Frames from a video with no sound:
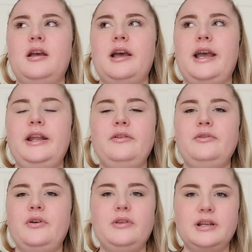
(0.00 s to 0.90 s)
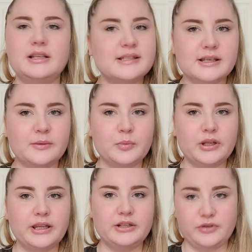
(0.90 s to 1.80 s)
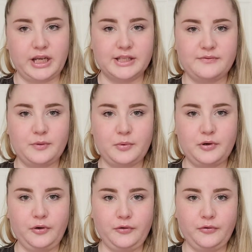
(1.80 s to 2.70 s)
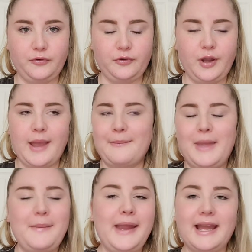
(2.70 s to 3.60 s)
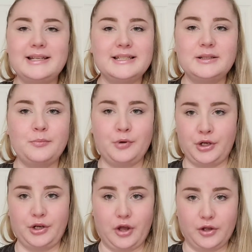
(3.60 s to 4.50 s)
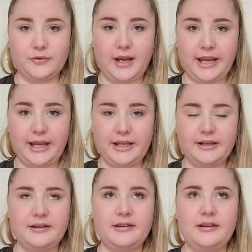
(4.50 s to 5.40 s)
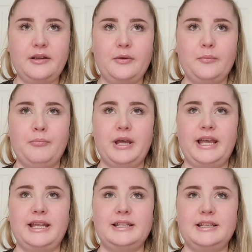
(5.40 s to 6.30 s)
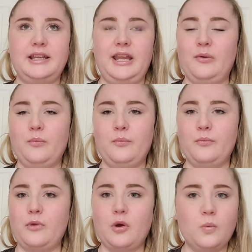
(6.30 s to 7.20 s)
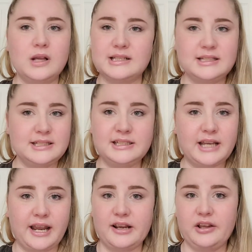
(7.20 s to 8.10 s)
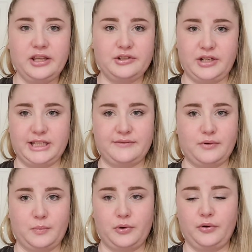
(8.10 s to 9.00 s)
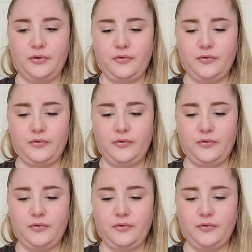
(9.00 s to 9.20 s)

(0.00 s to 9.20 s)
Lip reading: I don't know that it's completely transfer proof. Maybe I didn't put it on right, but it wasn't entirely transfer proof.